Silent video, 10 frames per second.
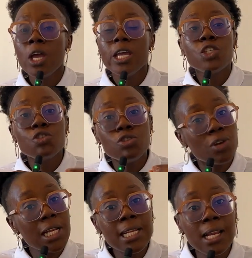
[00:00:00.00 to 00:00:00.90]
It
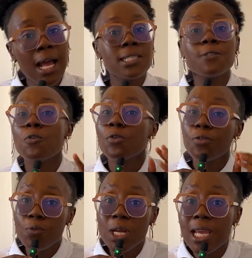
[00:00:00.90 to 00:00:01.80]
usually lasts for
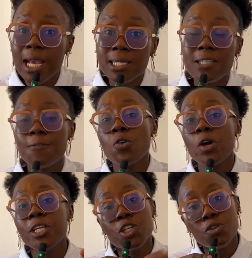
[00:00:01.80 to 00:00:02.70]
3 years if you're
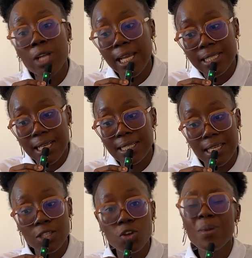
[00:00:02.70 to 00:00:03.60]
in the United
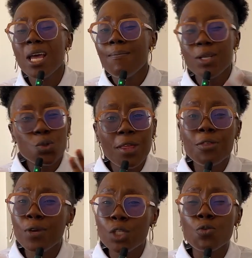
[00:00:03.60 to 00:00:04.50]
Kingdom, between
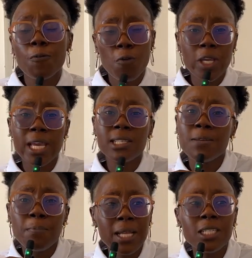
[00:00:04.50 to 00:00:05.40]
3 to 4 years,
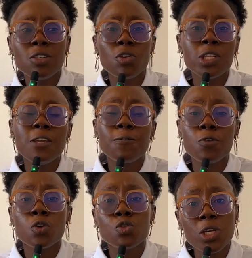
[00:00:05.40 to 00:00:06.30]
depending on if
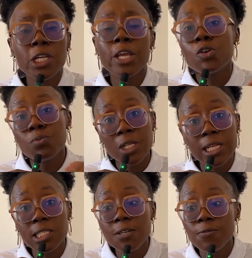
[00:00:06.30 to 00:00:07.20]
you're doing a
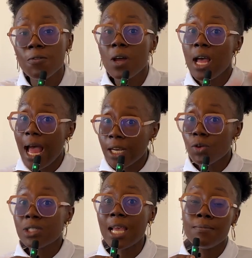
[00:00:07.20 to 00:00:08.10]
cumulative of
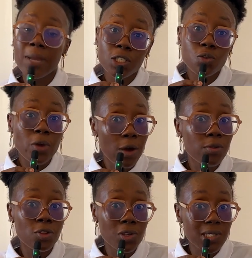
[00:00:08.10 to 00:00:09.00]
adult and mental
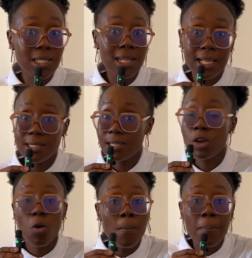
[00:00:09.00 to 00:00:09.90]
health nursing, that's a
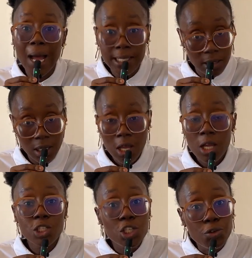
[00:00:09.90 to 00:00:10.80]
combined
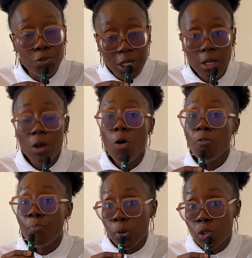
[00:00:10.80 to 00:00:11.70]
degree
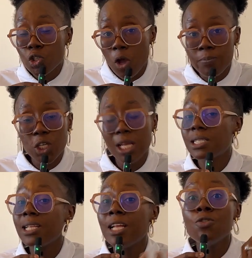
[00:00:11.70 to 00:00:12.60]
of both
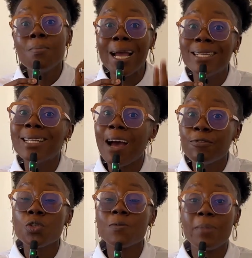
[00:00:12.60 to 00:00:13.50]
subjects, then you might have
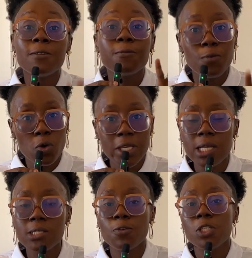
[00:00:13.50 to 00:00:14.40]
to spend 4
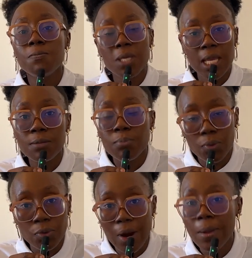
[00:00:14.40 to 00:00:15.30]
years for the BN
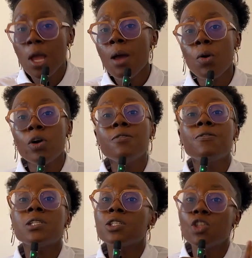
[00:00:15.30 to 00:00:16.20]
program. But if
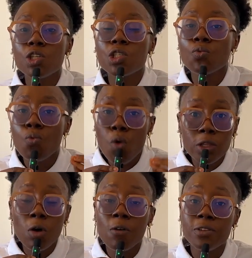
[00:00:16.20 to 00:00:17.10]
it's just
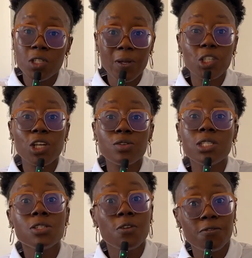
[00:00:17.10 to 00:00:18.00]
one of the
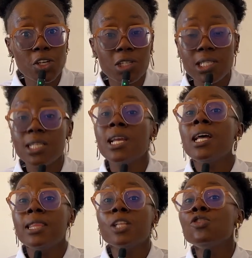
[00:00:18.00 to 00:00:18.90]
specialties of nursing,
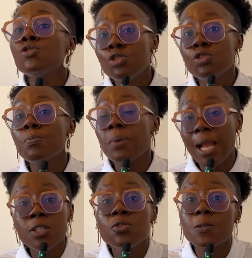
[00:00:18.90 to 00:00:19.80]
then you should
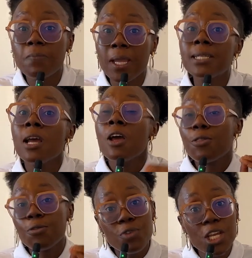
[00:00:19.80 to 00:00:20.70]
plan to spend
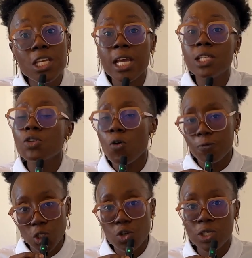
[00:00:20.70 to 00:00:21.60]
3 years of
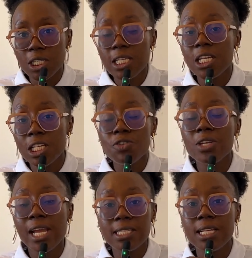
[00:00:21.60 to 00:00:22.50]
study in the
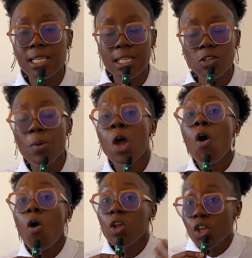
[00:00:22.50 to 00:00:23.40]
United Kingdom.
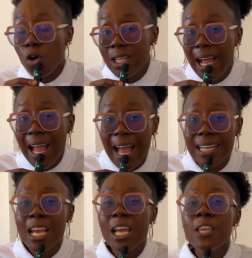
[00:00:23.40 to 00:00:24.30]
On the other
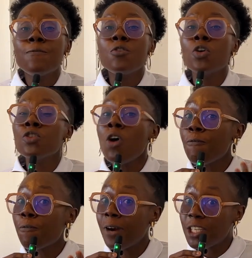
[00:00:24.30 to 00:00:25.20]
hand, if you're not
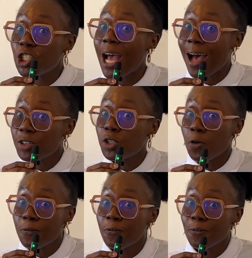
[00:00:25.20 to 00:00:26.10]
fresh out of